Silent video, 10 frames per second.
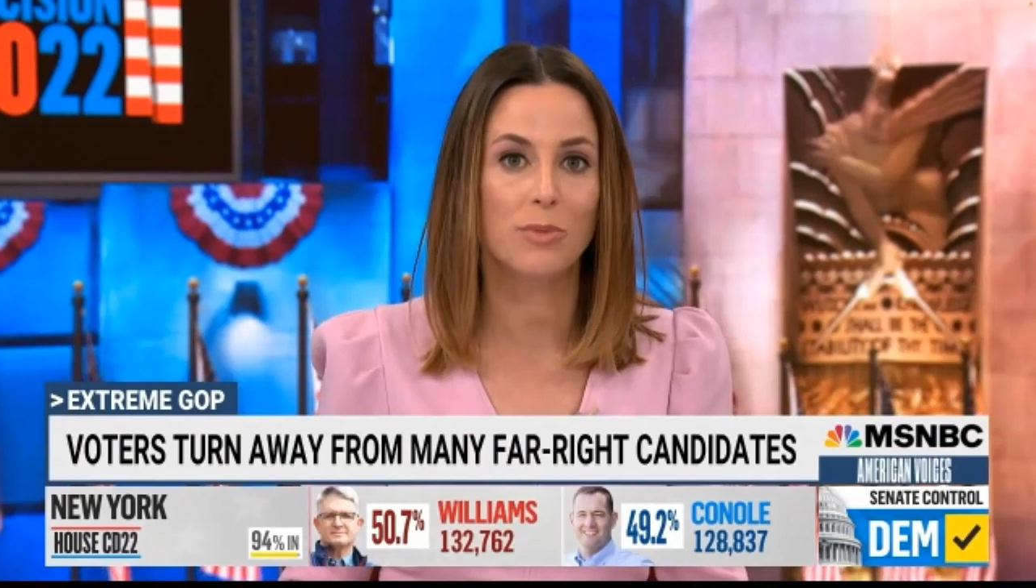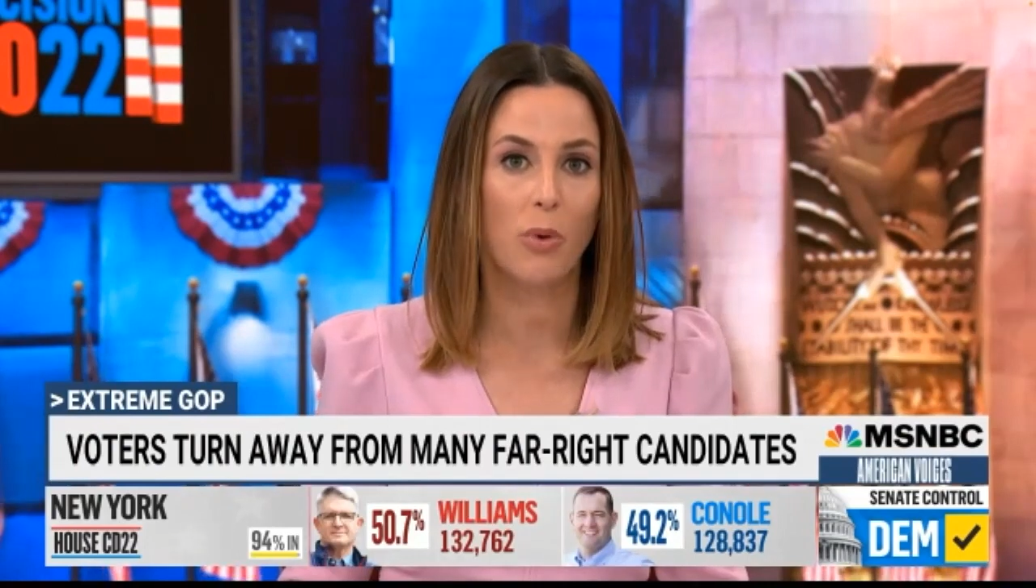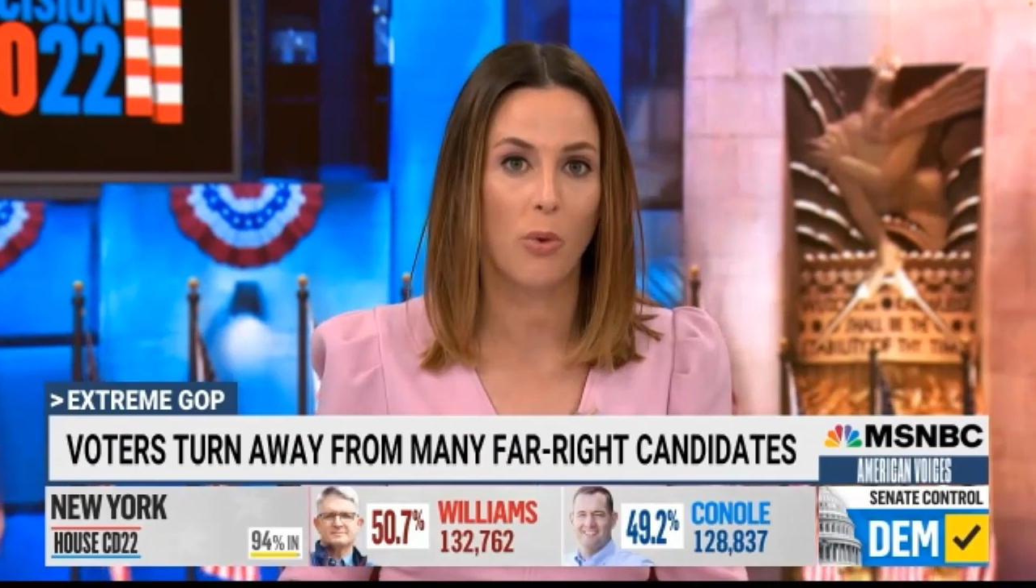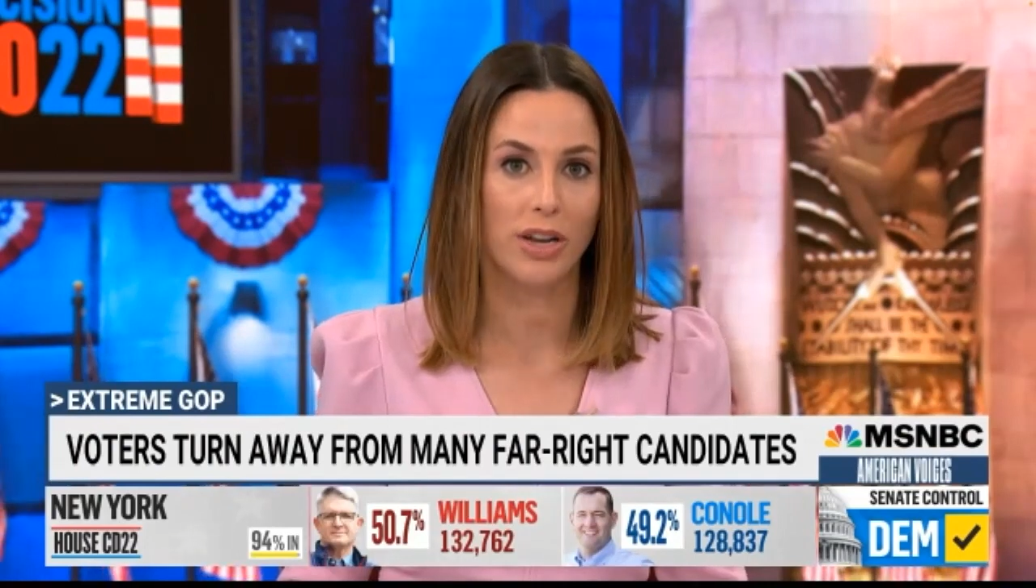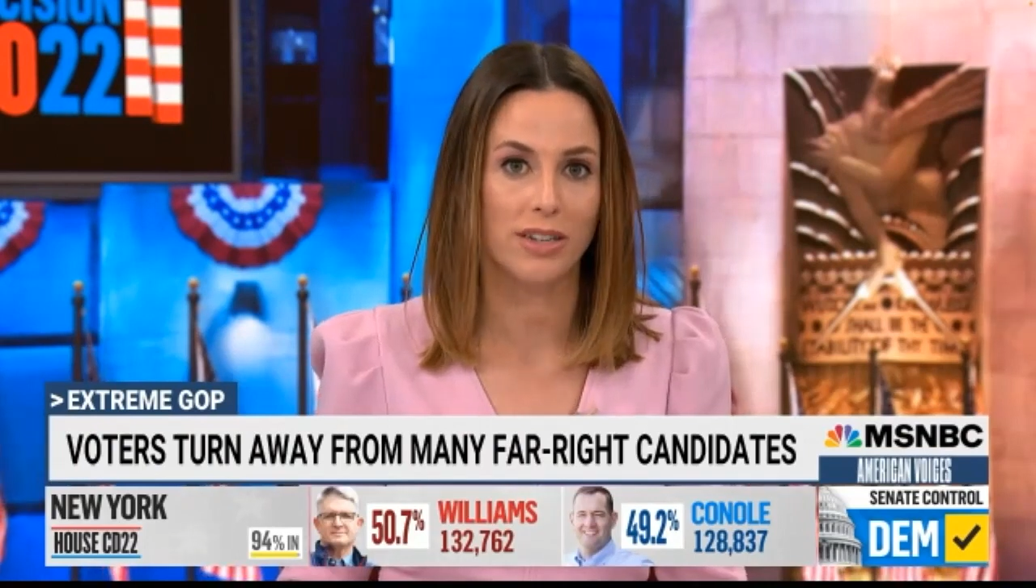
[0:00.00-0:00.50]

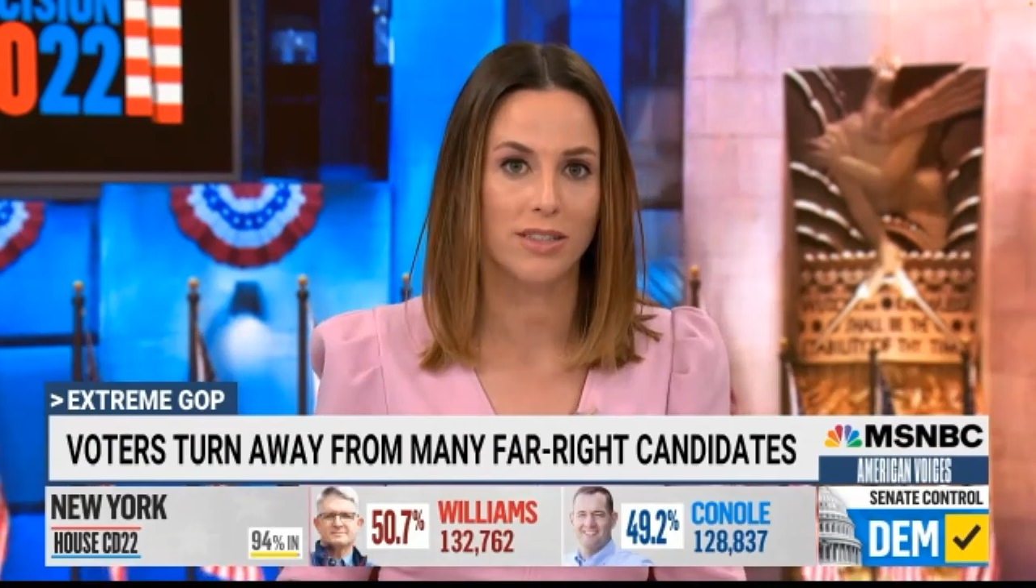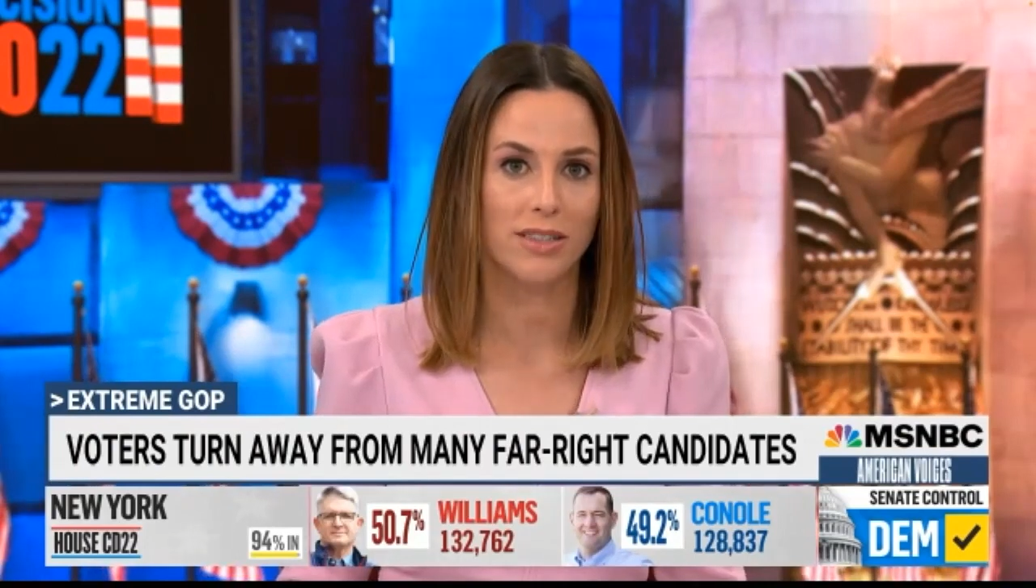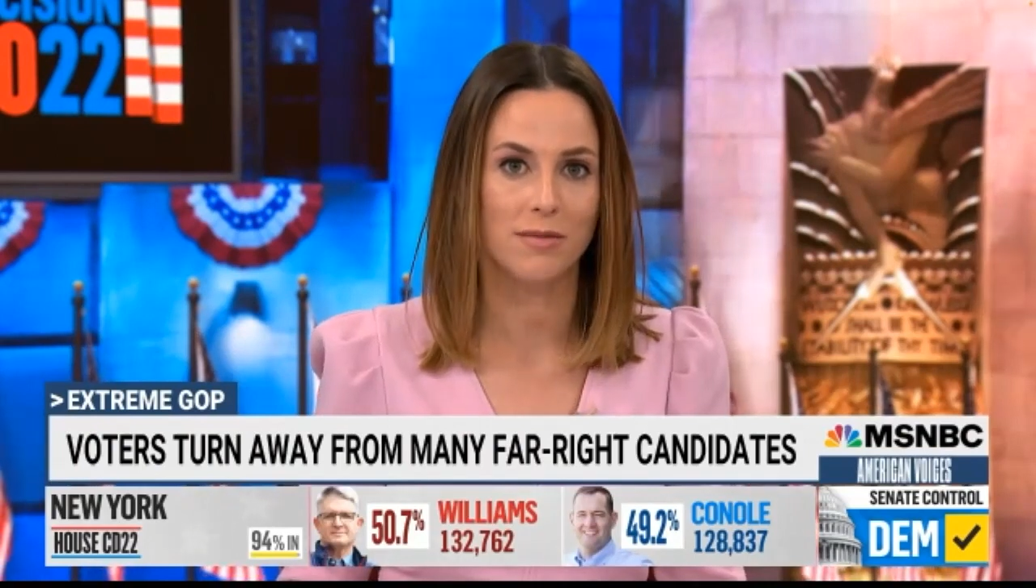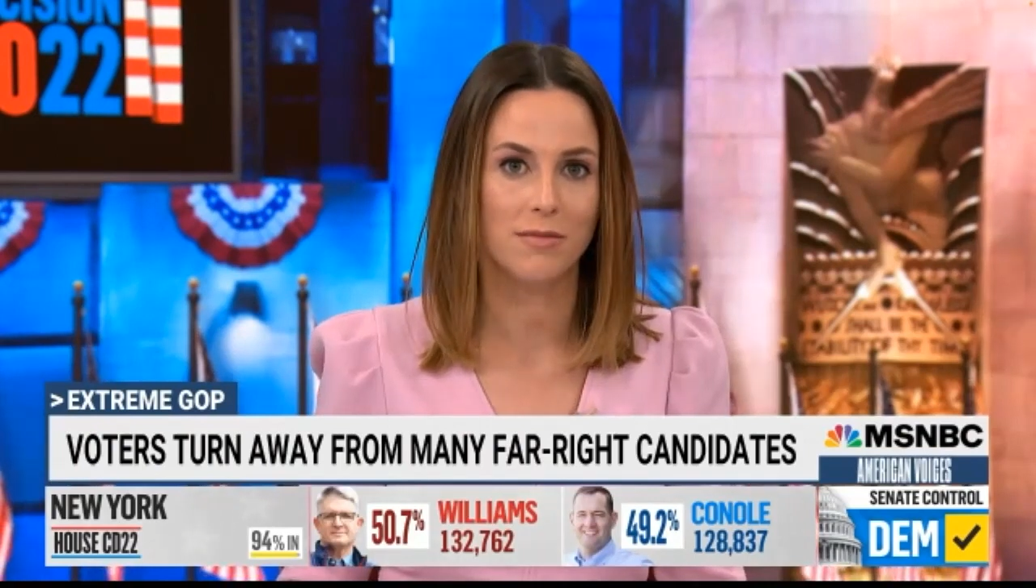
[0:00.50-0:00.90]
points.